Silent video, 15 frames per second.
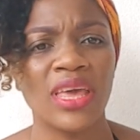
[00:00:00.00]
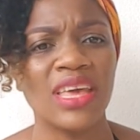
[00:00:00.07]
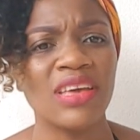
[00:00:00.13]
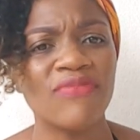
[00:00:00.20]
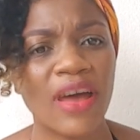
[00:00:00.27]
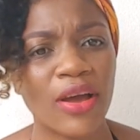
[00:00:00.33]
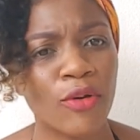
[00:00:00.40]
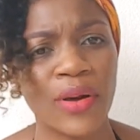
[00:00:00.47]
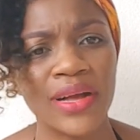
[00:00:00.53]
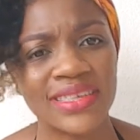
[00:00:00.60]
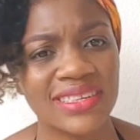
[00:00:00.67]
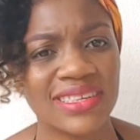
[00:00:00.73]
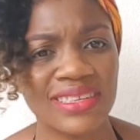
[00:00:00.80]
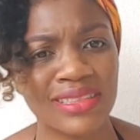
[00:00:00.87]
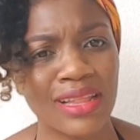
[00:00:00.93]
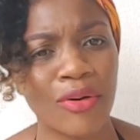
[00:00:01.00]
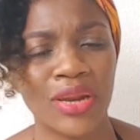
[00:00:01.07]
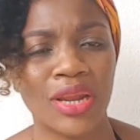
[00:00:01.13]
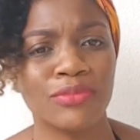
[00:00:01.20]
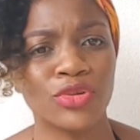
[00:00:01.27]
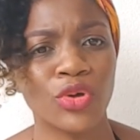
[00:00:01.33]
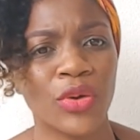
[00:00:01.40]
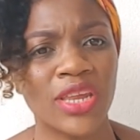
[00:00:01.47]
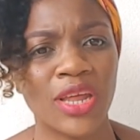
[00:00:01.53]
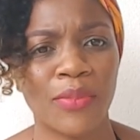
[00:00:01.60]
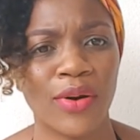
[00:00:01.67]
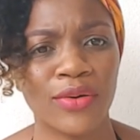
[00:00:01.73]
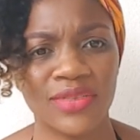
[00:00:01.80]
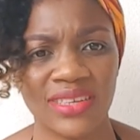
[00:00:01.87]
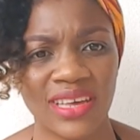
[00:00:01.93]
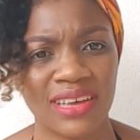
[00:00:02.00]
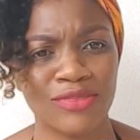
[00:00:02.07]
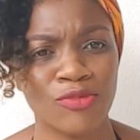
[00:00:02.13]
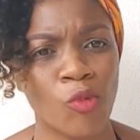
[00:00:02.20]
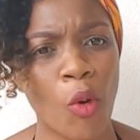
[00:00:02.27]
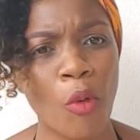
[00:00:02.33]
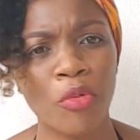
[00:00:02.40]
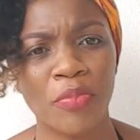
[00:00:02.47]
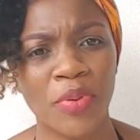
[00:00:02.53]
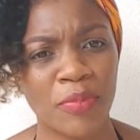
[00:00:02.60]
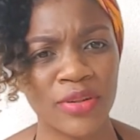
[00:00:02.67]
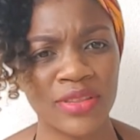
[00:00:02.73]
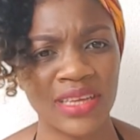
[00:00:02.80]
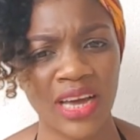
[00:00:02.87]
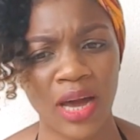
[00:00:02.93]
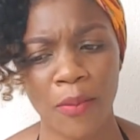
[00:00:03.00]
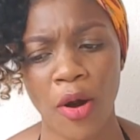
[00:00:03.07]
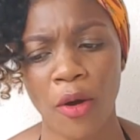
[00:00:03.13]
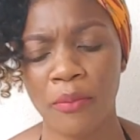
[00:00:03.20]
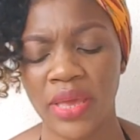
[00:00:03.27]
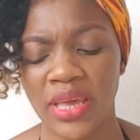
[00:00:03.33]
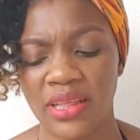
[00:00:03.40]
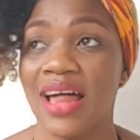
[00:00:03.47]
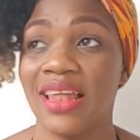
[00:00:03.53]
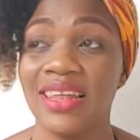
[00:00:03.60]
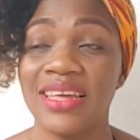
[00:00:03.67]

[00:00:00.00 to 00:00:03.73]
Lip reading: If I go and sit now and I'm talking about sex, what will people think about me?